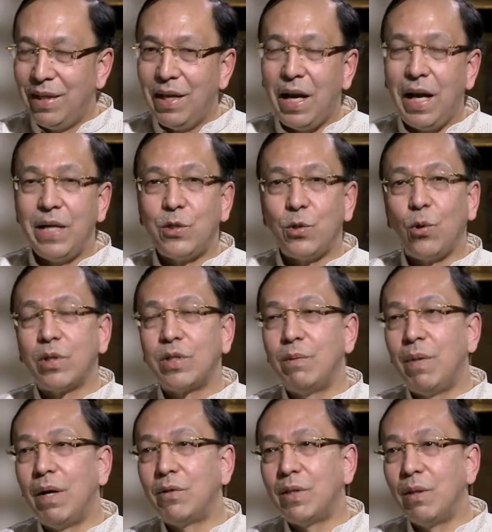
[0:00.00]
I talked
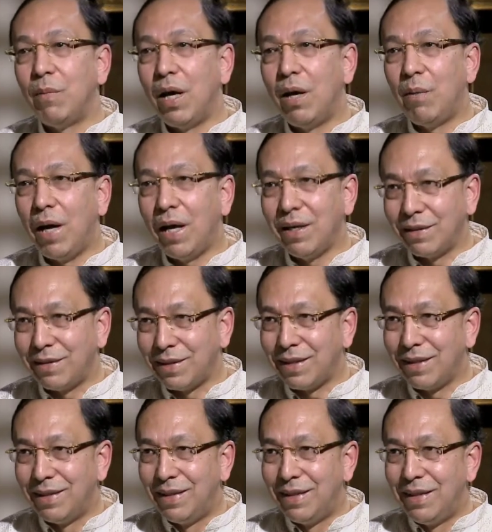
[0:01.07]
about the
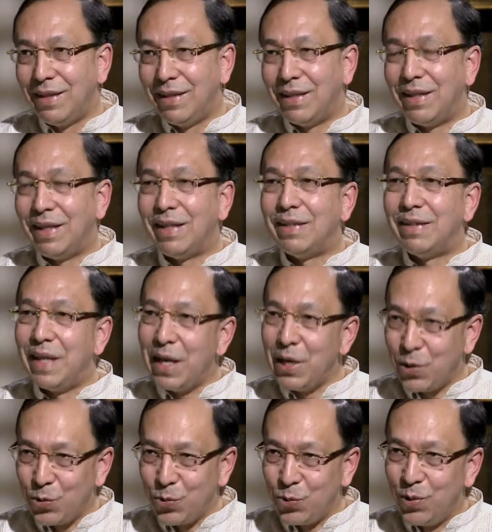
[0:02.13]
Mahabharata. There
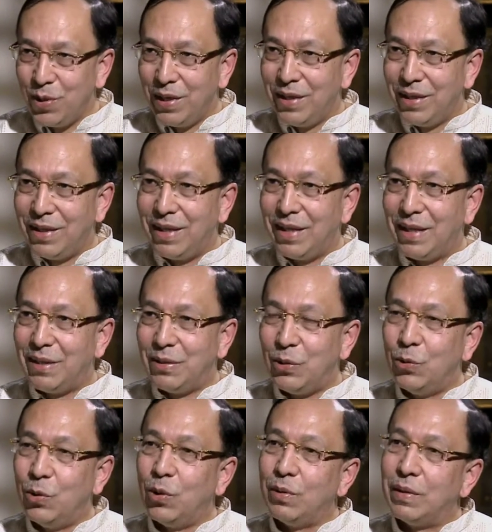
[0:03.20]
too,
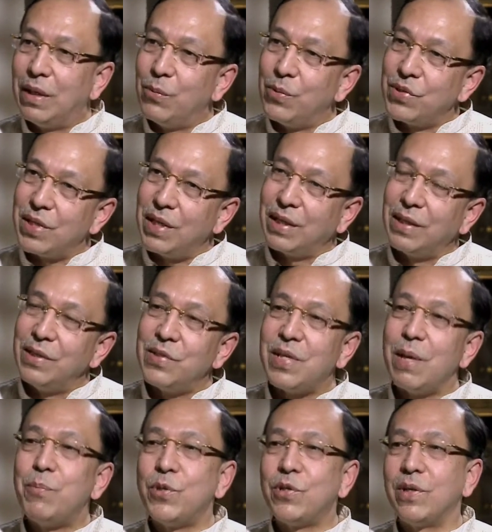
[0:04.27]
there was a
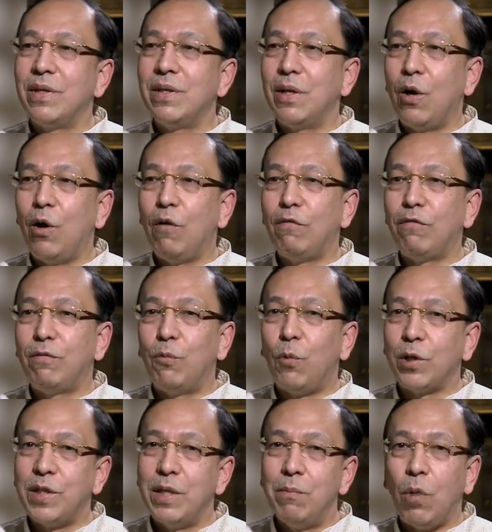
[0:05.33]
conception of
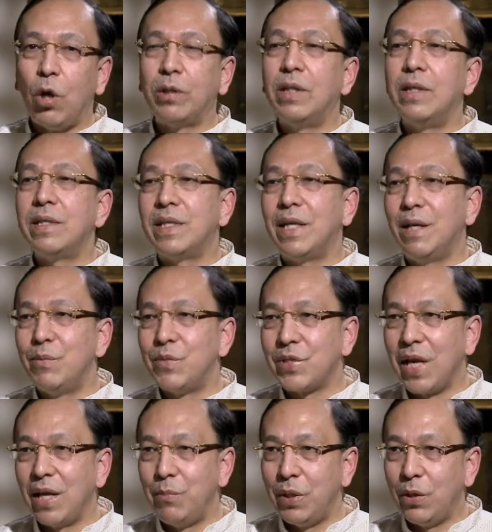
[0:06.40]
what in modern
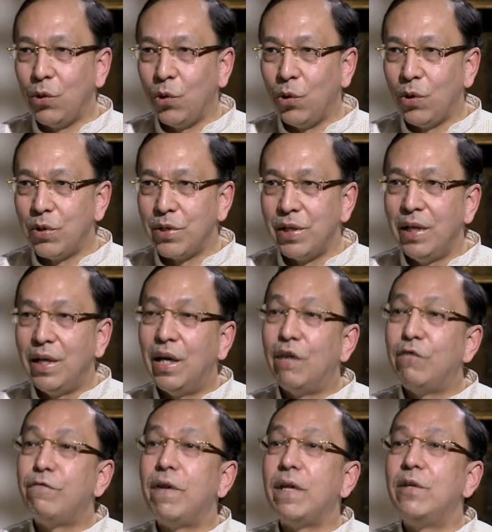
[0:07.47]
terms can be called a
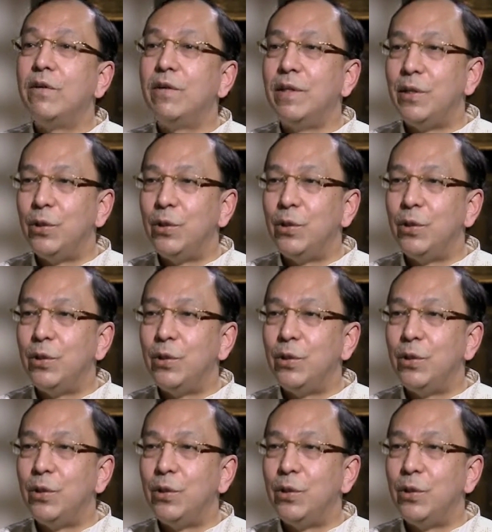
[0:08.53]
federal